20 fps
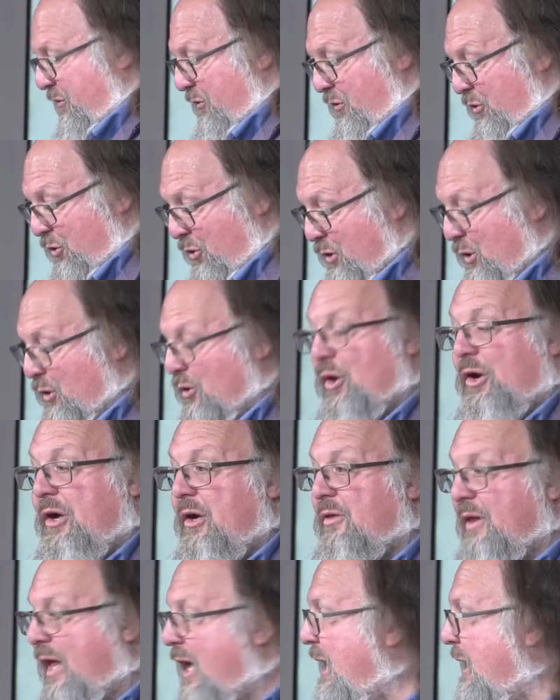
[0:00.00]
could
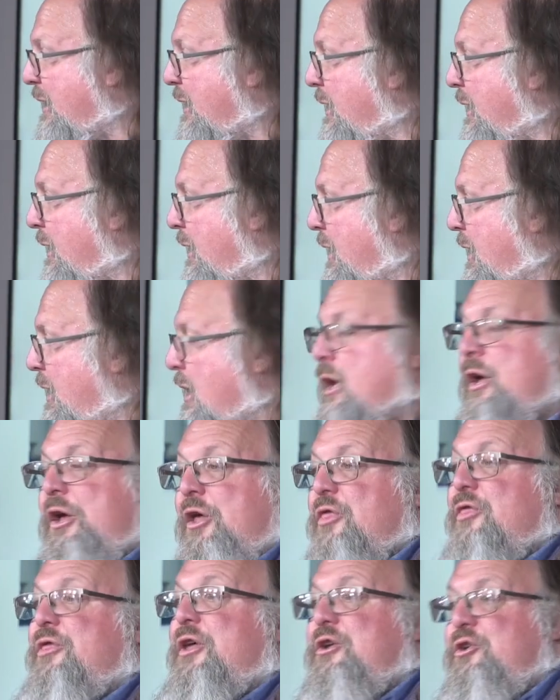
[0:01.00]
look like.
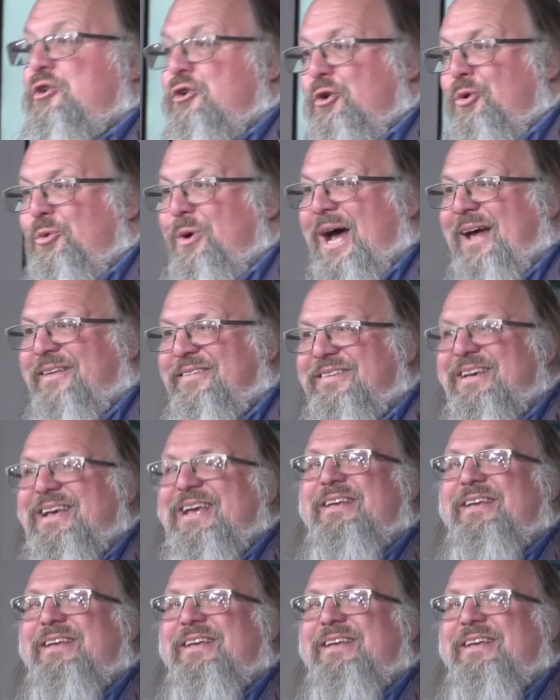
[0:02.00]
The US